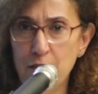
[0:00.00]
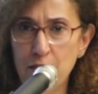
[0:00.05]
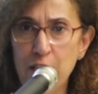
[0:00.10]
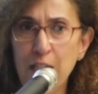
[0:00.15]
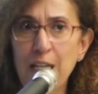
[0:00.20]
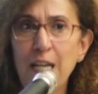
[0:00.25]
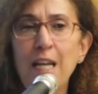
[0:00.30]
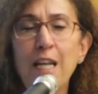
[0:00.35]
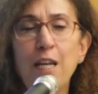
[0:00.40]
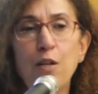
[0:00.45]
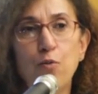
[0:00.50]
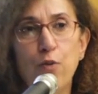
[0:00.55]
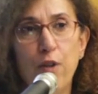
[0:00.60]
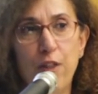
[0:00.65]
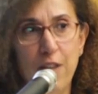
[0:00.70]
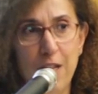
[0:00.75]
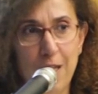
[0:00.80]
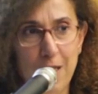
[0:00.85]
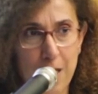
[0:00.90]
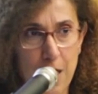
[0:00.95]
dealing
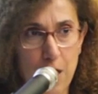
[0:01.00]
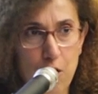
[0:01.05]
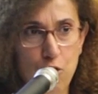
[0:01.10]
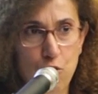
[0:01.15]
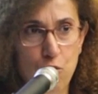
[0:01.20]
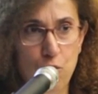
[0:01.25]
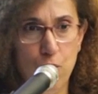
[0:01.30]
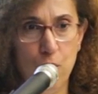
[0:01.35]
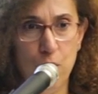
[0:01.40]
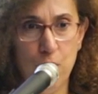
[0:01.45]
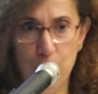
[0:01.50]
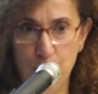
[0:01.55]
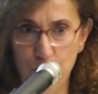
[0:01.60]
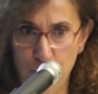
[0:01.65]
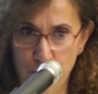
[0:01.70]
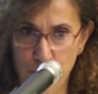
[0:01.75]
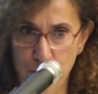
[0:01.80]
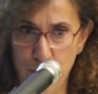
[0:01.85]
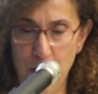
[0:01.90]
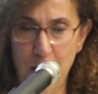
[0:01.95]
with these issues
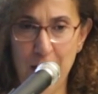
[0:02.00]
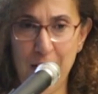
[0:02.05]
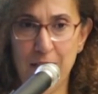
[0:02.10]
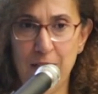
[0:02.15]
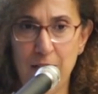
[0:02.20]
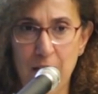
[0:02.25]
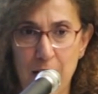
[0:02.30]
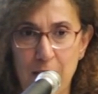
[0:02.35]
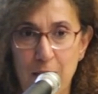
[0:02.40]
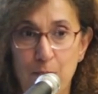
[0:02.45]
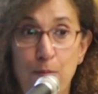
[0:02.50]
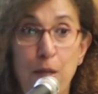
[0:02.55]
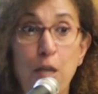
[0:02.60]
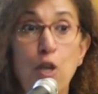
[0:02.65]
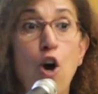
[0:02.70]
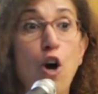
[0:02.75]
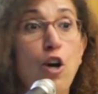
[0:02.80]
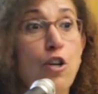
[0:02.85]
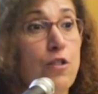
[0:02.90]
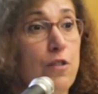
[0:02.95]
is, is
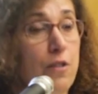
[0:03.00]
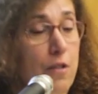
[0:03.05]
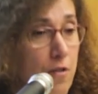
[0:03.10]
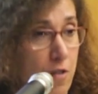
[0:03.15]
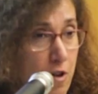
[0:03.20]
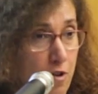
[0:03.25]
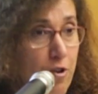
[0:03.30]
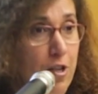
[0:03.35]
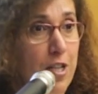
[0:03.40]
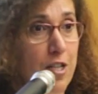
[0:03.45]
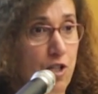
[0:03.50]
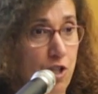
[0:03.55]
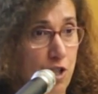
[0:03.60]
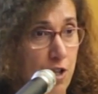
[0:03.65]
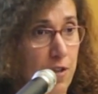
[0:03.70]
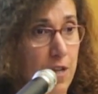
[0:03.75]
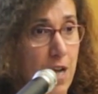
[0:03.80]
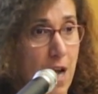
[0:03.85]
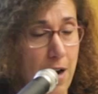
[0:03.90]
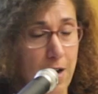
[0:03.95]
beyond the
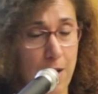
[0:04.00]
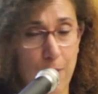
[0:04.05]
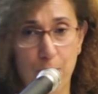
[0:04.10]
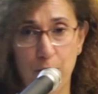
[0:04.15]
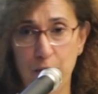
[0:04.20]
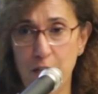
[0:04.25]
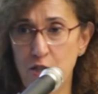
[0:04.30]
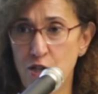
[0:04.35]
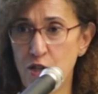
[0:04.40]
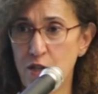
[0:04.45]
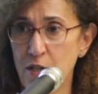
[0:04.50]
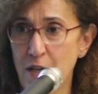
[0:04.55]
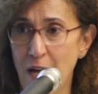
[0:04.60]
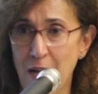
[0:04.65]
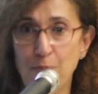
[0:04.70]
region, the Arab region,